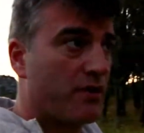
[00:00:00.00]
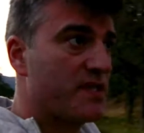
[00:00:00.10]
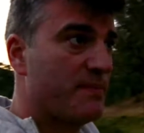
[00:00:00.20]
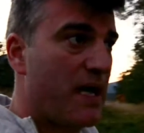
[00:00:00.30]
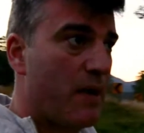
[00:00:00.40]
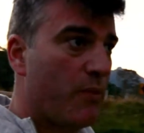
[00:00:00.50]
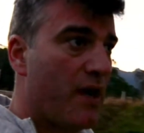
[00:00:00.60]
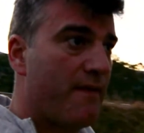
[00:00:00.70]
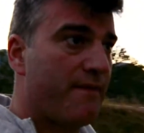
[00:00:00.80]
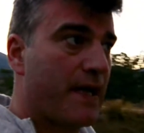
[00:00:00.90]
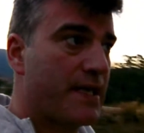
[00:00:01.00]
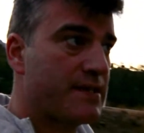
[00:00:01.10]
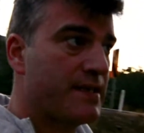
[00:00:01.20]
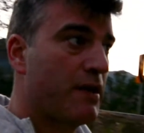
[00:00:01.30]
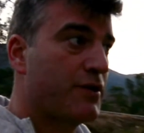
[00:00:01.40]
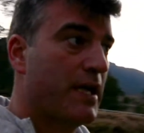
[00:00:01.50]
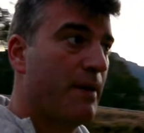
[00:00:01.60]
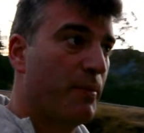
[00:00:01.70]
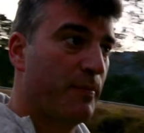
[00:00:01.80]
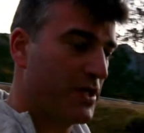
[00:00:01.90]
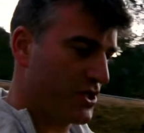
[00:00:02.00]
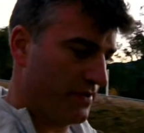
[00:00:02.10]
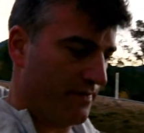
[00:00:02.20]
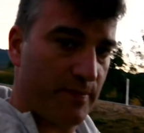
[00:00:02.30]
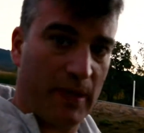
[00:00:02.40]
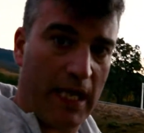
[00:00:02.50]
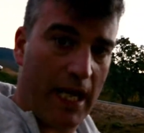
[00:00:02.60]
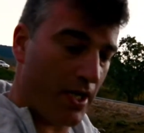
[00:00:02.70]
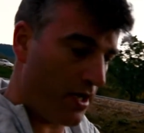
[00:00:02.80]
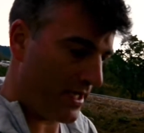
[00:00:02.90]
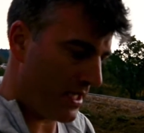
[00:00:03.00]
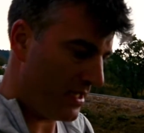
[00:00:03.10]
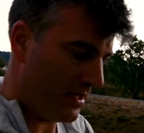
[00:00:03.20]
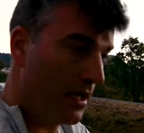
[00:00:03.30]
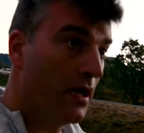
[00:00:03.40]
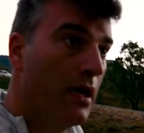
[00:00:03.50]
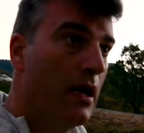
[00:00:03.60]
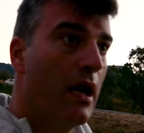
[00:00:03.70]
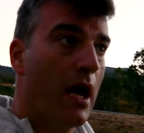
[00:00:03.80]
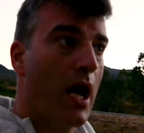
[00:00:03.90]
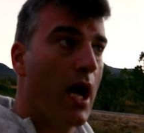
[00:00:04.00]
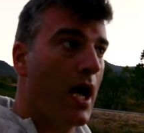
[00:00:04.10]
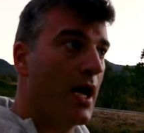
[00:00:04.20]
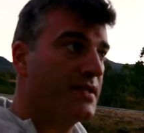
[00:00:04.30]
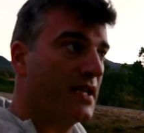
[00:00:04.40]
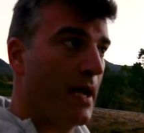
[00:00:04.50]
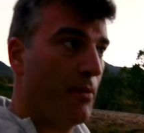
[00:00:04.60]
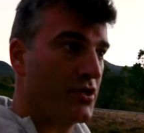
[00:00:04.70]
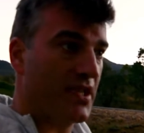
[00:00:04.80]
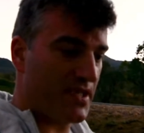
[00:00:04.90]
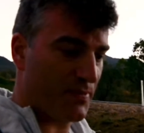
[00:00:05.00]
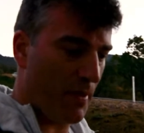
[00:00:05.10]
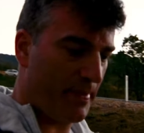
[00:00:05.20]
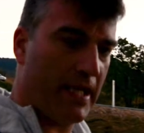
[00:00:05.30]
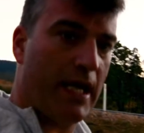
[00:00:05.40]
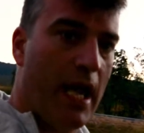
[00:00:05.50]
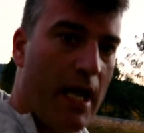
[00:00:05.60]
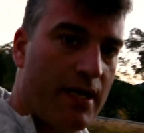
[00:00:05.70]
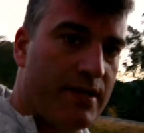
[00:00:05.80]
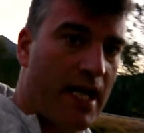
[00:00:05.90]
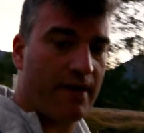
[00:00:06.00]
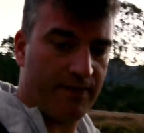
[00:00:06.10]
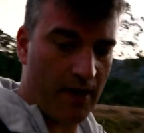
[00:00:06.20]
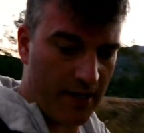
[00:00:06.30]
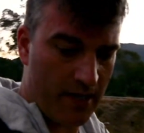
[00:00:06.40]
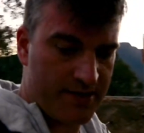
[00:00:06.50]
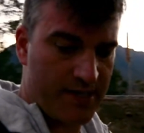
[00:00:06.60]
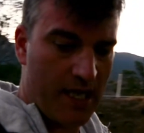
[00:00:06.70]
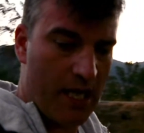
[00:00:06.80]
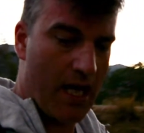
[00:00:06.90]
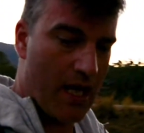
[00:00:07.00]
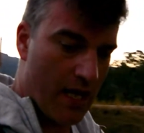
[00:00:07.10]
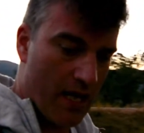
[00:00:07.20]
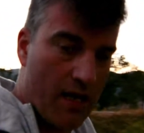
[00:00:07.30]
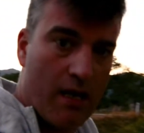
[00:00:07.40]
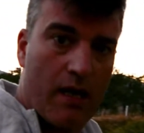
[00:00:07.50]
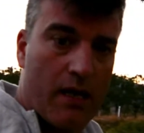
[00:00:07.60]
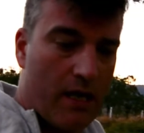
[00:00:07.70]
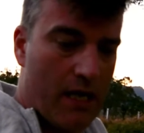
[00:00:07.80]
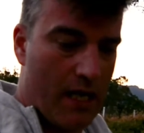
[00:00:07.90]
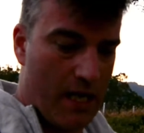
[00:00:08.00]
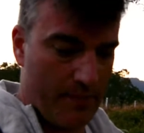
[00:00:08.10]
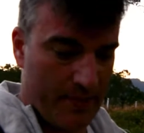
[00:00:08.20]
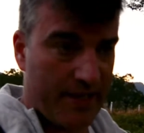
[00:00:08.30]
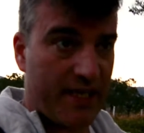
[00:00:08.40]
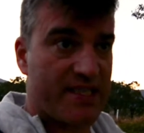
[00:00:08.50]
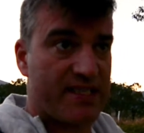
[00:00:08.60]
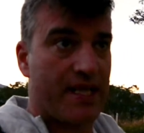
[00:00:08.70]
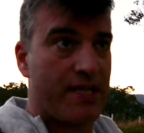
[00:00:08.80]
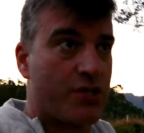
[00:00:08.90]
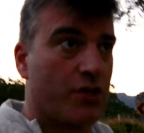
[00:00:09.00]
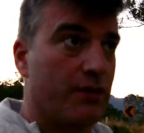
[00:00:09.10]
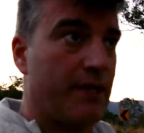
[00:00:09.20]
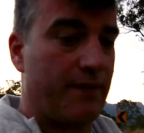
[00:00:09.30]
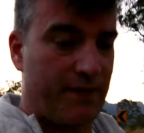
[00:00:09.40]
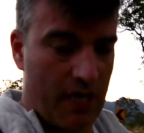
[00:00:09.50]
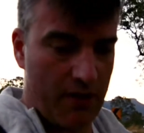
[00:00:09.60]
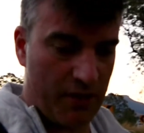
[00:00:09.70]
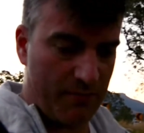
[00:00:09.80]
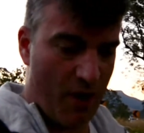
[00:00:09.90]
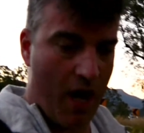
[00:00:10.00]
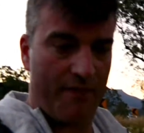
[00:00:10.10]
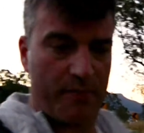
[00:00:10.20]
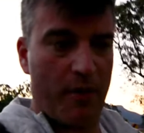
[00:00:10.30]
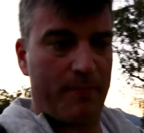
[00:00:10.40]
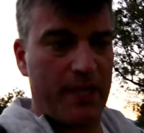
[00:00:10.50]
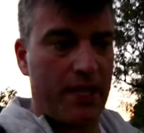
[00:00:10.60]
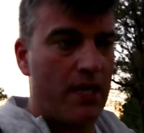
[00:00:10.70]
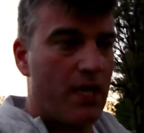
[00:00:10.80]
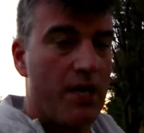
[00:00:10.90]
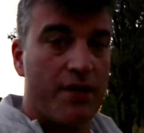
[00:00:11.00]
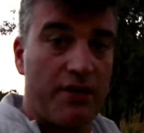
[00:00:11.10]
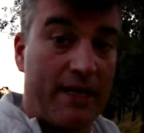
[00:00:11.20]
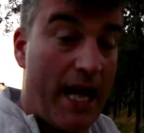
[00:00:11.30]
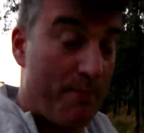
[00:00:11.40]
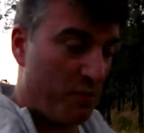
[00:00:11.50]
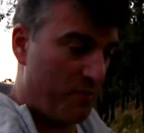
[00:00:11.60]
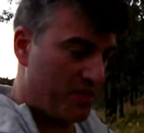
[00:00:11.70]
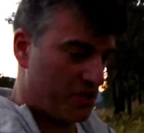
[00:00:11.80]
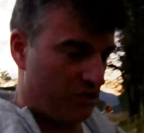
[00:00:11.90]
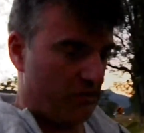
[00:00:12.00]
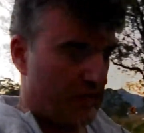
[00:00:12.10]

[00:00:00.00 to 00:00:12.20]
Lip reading: It's a barbed wire fence. Now I do have permission from the landowner to come onto this property and take photos. I think it's essential that if you're going onto private property that you get permission.